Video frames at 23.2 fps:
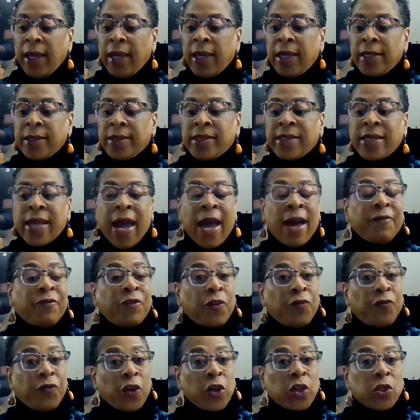is tied
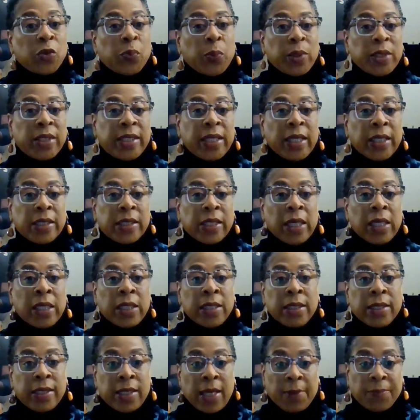for first with 6
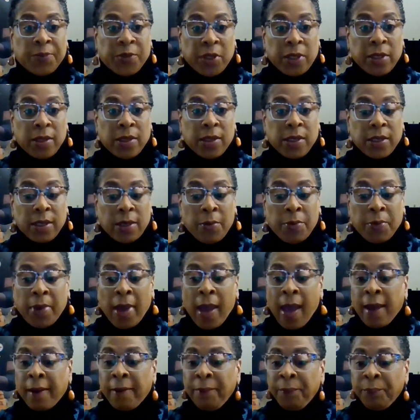interceptions,
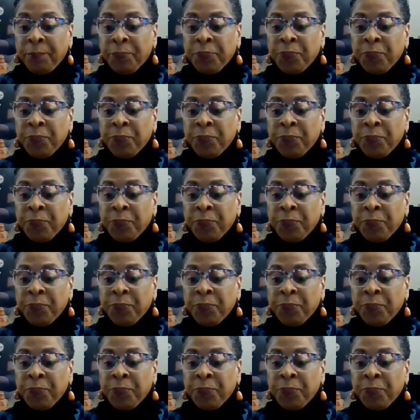okay?